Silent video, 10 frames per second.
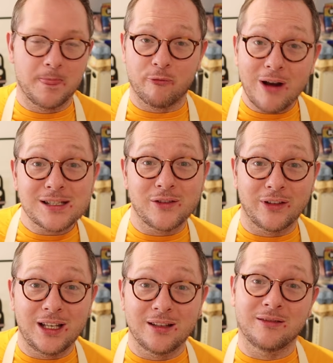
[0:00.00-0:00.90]
The rest of
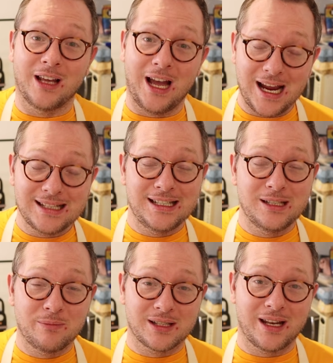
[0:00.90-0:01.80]
it, that
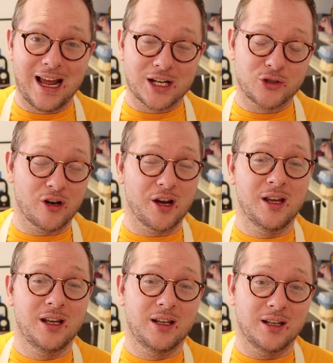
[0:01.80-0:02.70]
18% extra,
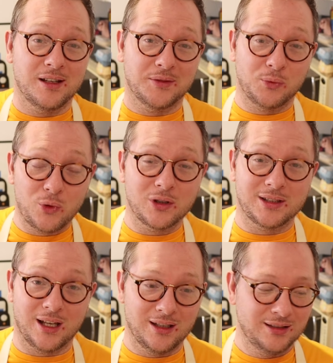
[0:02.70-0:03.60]
is
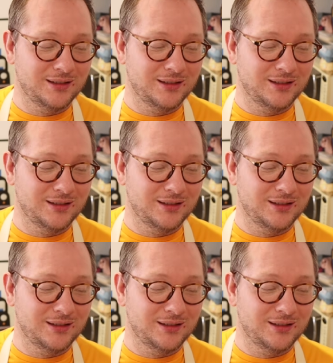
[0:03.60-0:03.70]
water.